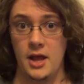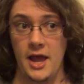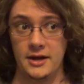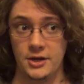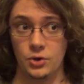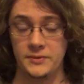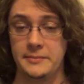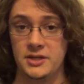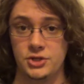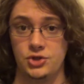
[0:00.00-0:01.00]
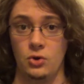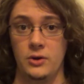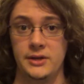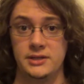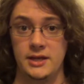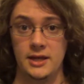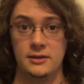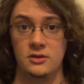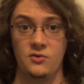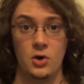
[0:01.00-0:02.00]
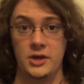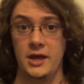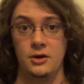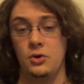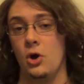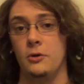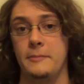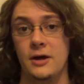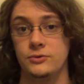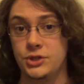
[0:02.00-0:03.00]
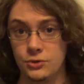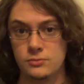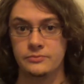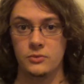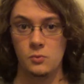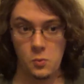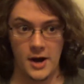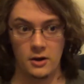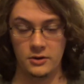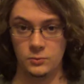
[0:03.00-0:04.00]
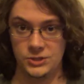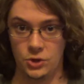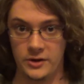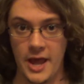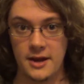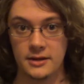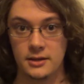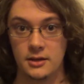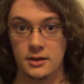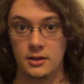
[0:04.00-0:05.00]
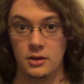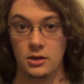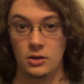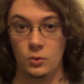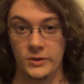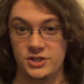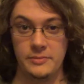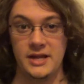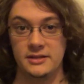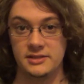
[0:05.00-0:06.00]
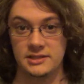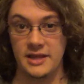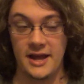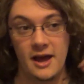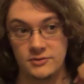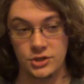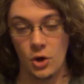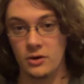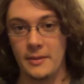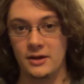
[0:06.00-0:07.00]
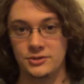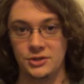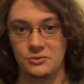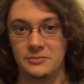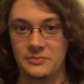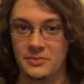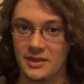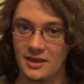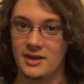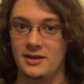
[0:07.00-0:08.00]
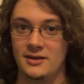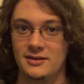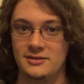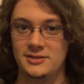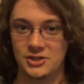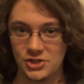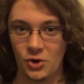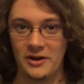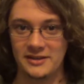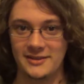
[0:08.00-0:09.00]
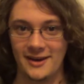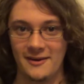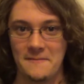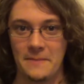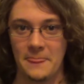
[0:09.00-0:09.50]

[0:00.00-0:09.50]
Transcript: and it can only be destroyed in the volcano called Mount Doom, where it was created, which means they have to go to Mount Doom to destroy it there.